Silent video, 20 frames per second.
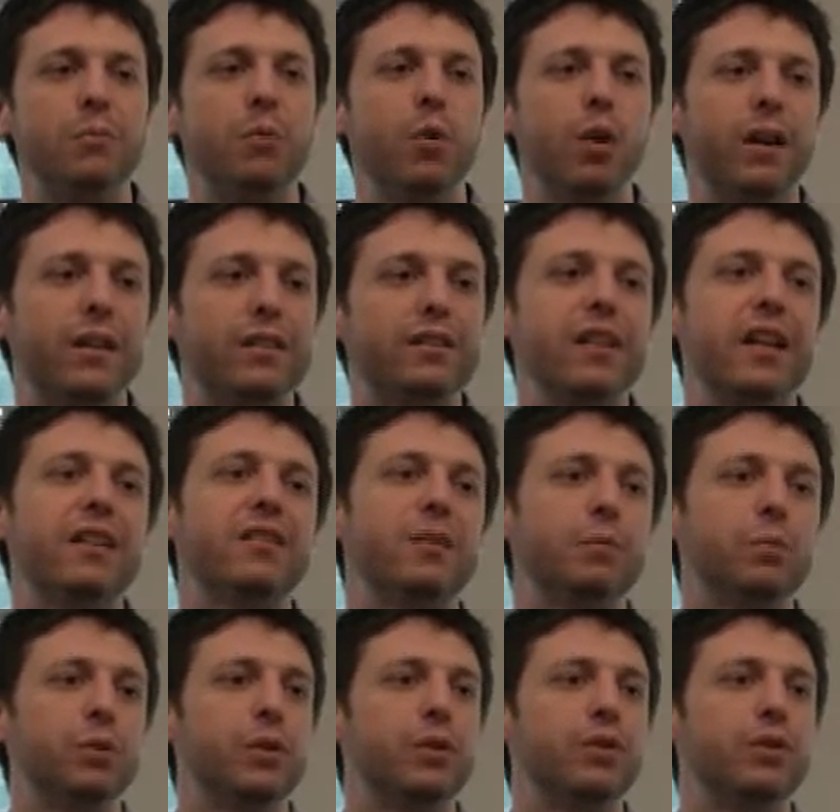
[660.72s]
more
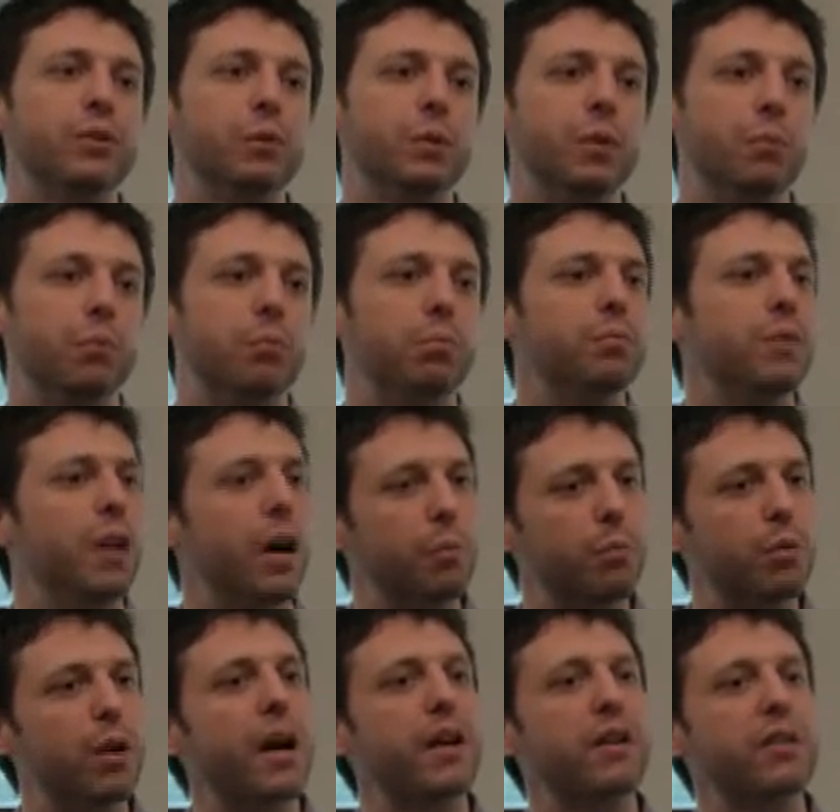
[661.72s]
accessible to a
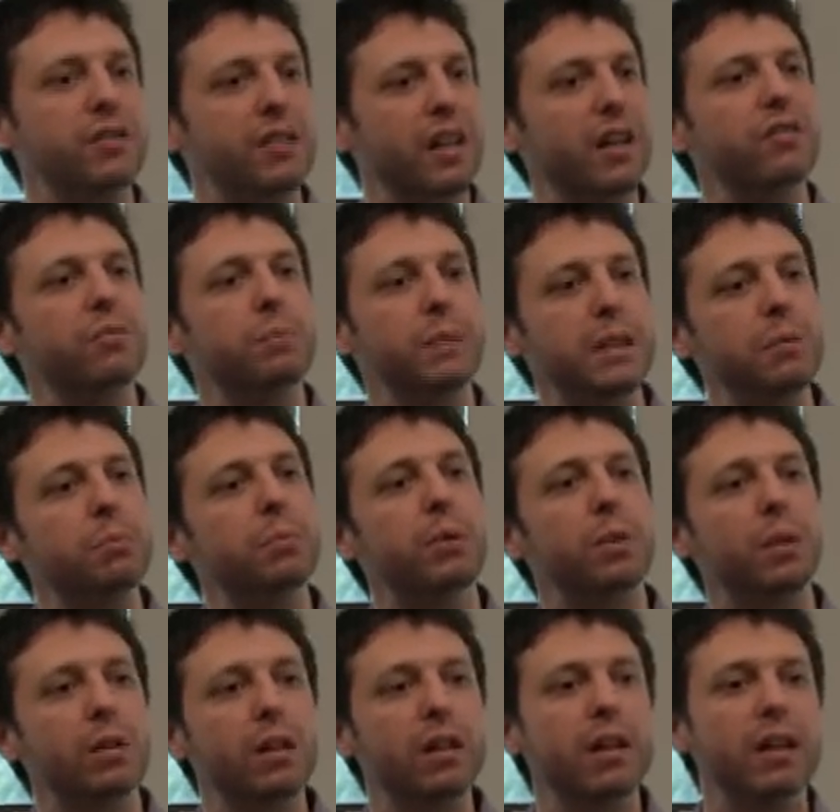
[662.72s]
broader set of
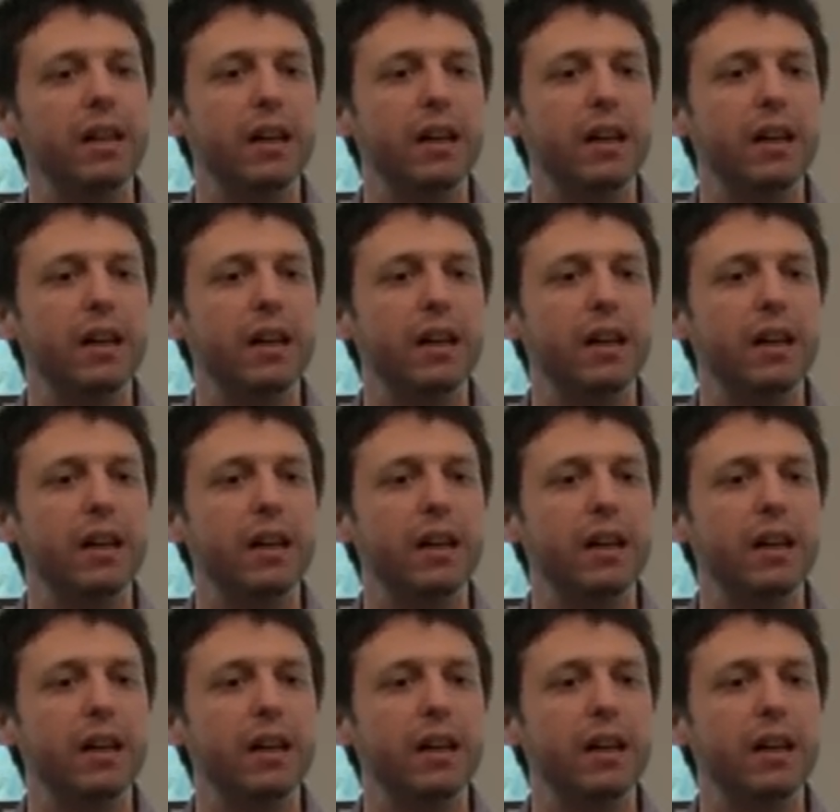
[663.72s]
people.